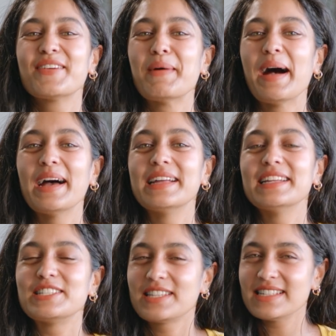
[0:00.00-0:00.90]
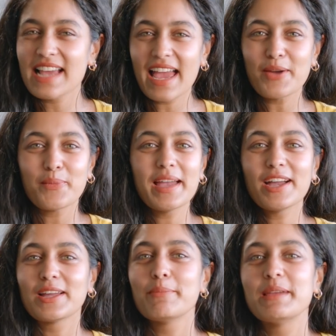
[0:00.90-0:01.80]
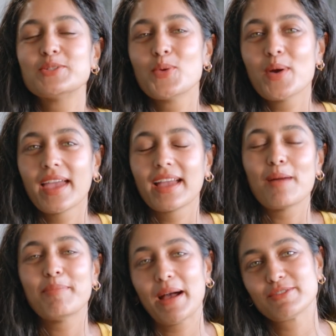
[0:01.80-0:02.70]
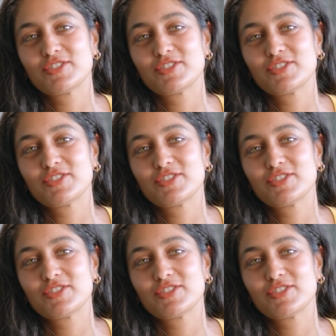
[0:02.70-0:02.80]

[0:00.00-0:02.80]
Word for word: everyone. Today we are going to be talking about